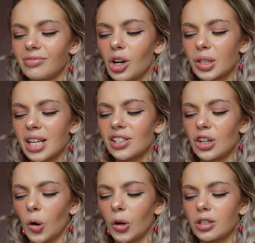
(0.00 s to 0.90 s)
hook size
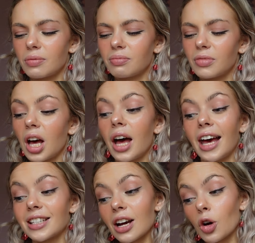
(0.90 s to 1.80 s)
and gorge
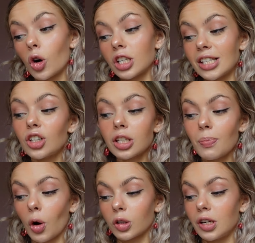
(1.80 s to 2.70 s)
Exact gauge is not
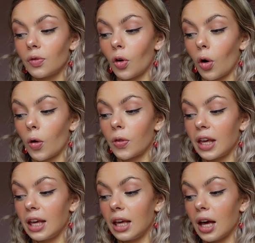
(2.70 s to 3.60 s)
important for
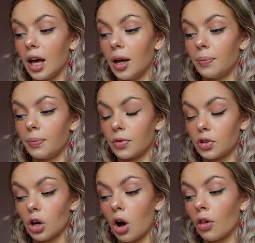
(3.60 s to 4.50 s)
the um,
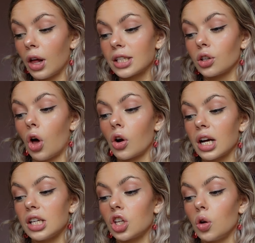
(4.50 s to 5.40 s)
doll as long
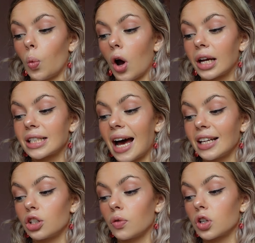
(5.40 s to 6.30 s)
as you work
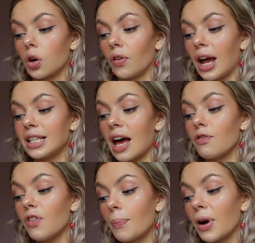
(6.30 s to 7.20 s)
tight enough to create a
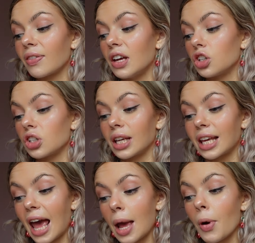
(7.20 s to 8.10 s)
fabric that
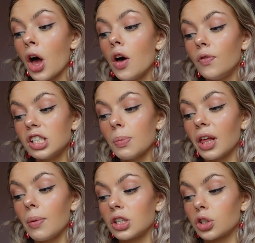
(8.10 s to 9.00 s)
doesn't gape
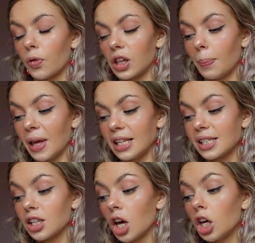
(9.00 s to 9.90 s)
visibly when stuffing the piece.